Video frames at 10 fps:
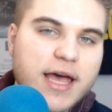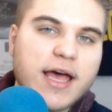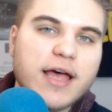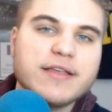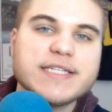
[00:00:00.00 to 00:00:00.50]

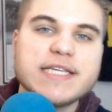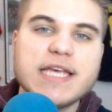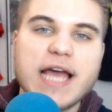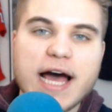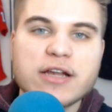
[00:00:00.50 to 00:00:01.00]
The
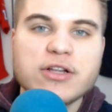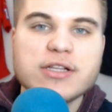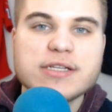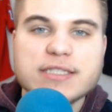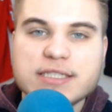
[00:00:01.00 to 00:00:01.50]

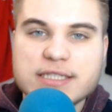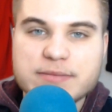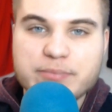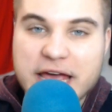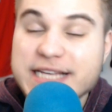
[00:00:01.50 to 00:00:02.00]

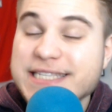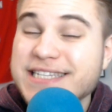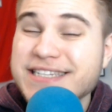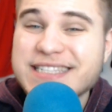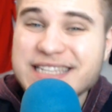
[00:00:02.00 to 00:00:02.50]

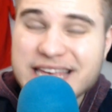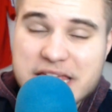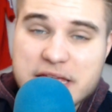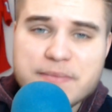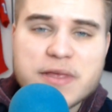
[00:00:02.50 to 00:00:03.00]
Seattle-based scheme